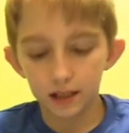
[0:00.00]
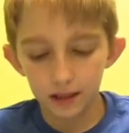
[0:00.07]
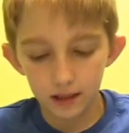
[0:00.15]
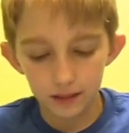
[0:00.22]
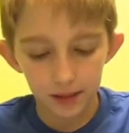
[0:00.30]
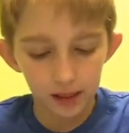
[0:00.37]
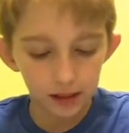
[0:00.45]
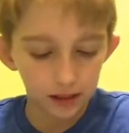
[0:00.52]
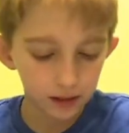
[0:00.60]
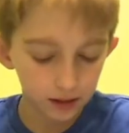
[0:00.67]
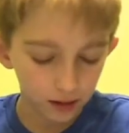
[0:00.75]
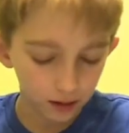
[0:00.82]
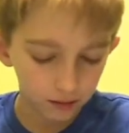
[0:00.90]
Let me get this
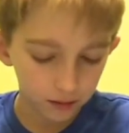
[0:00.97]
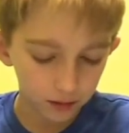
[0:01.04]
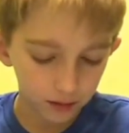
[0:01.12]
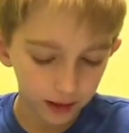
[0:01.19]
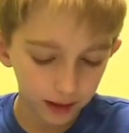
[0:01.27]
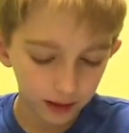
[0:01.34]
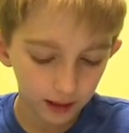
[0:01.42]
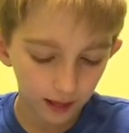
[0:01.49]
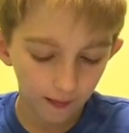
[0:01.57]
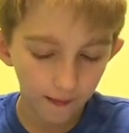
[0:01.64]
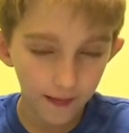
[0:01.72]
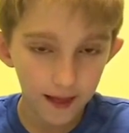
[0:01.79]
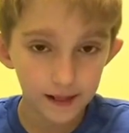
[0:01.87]
started real quick,
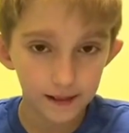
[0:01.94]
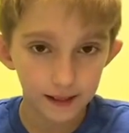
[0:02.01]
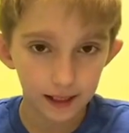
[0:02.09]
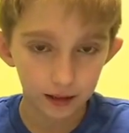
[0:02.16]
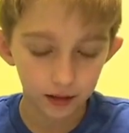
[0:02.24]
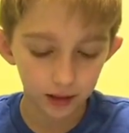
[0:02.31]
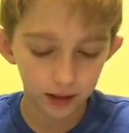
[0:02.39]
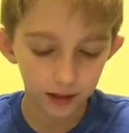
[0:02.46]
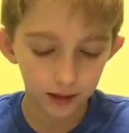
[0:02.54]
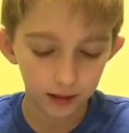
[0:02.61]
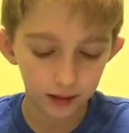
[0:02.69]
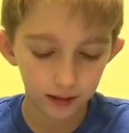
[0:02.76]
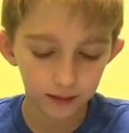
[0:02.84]
and then I'll show you
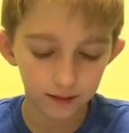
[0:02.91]
this.